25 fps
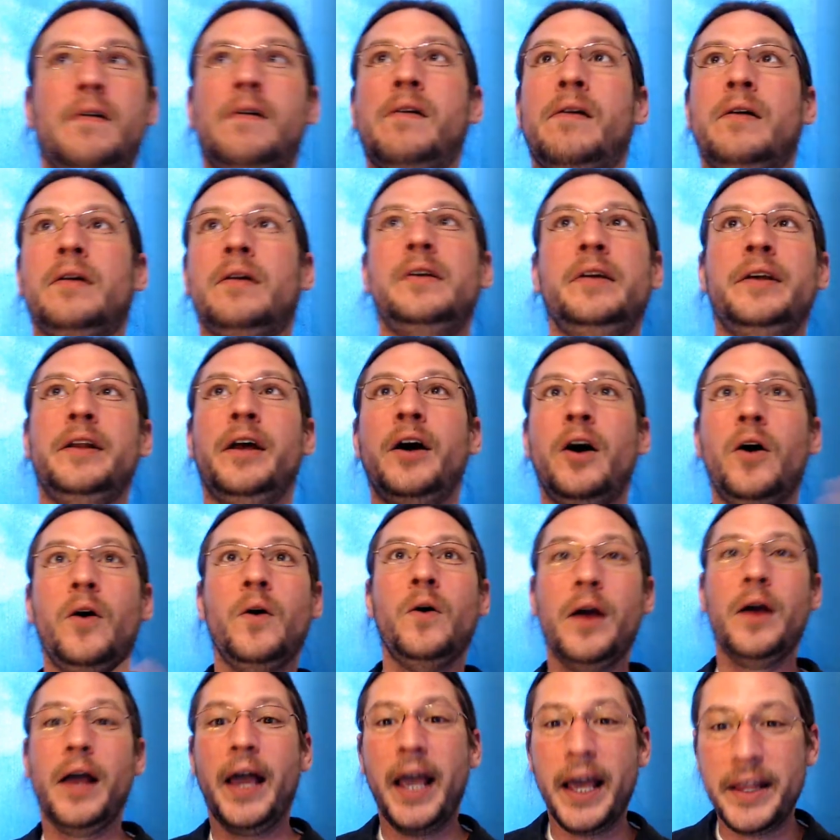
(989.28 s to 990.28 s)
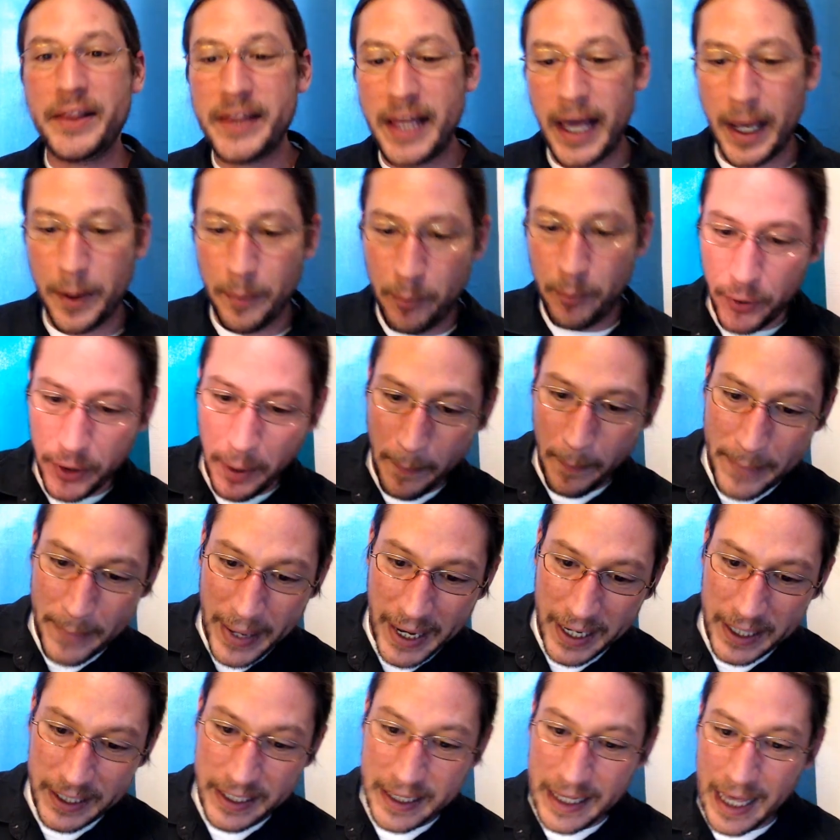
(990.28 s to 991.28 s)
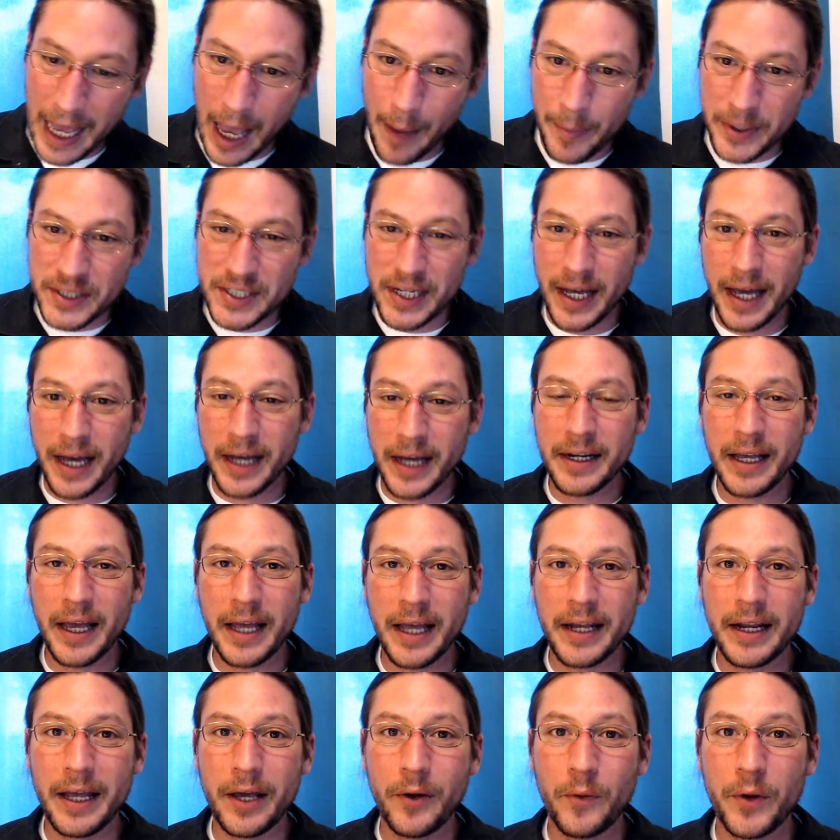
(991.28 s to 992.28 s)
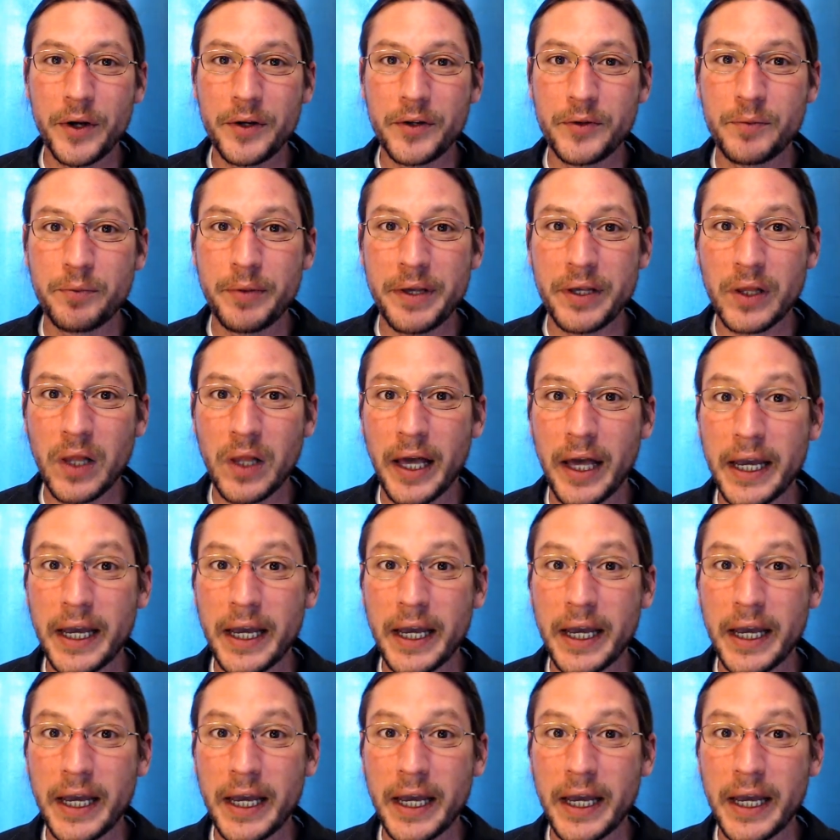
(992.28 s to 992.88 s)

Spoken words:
and then put it back into the habitat, and it would be like,